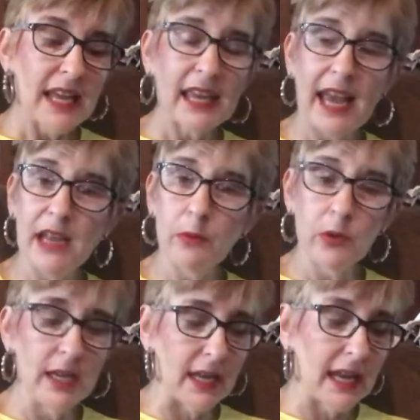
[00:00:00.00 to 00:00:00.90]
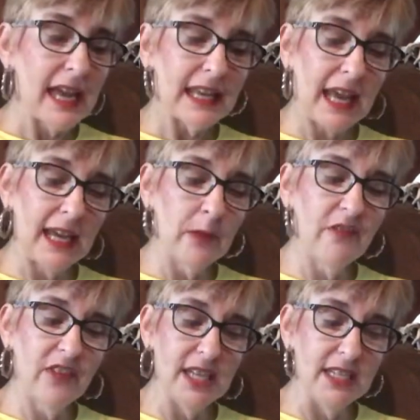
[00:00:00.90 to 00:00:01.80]
Cambry at
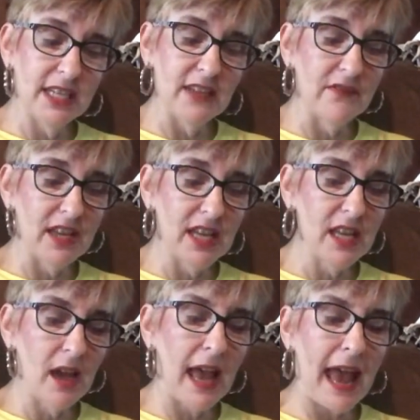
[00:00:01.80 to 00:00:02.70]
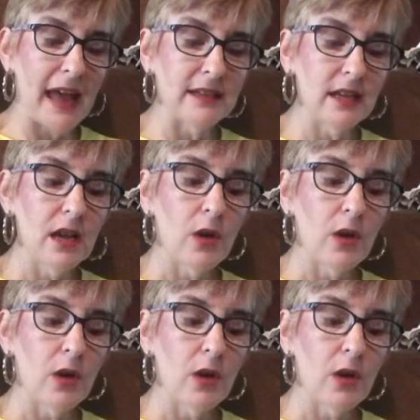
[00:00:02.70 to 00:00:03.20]
CamVTV at,